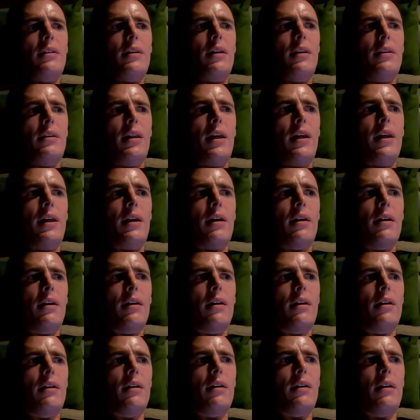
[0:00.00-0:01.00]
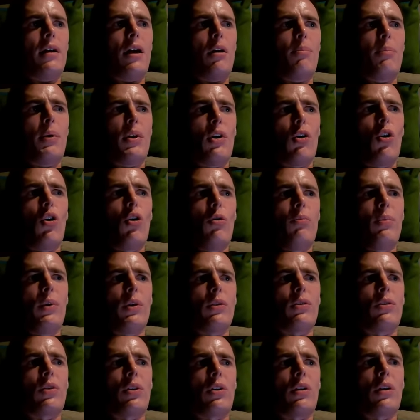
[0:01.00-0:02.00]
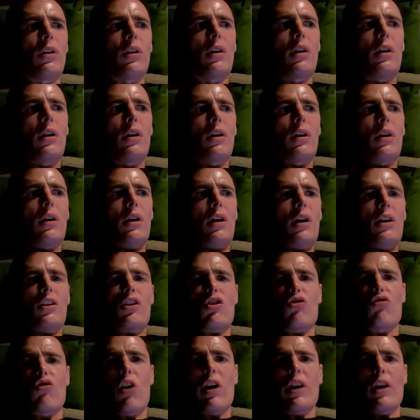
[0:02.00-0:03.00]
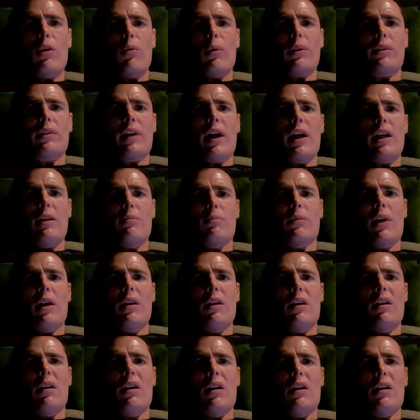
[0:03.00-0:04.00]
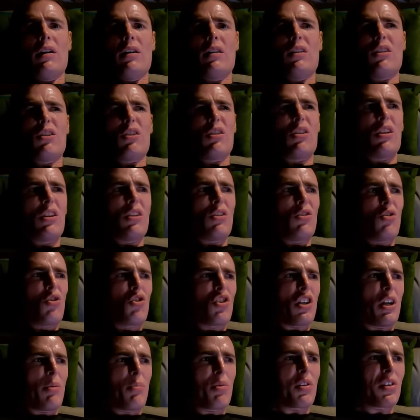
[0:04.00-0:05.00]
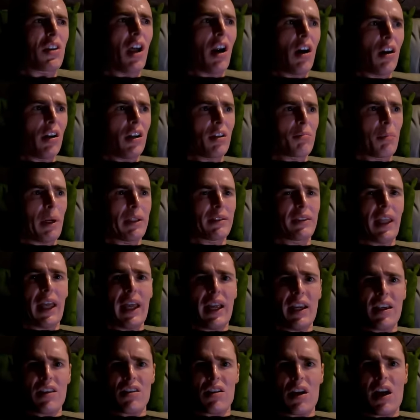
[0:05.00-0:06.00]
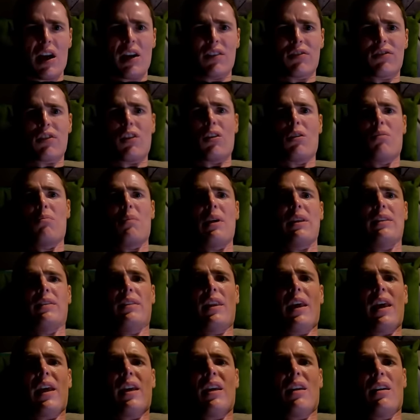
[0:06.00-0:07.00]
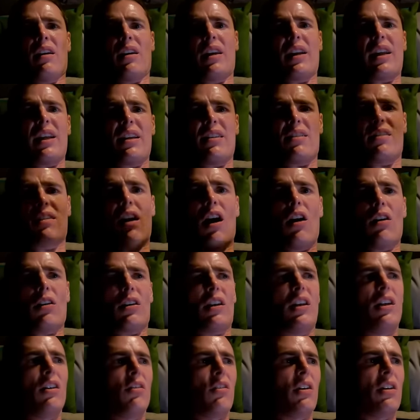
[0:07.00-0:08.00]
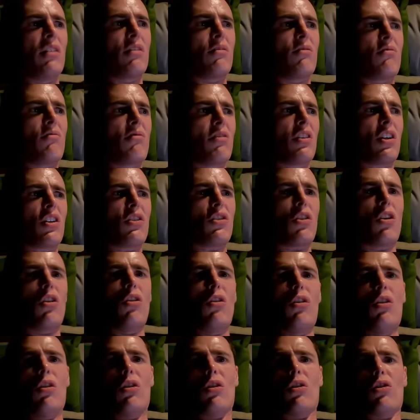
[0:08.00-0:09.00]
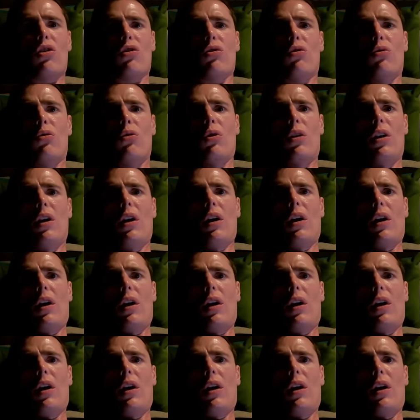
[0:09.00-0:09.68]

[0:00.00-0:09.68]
today up in Ubud. I just ran out of time, didn't I? Usually I'm starting my days after midday and it gets dark here at 6 o'clock, so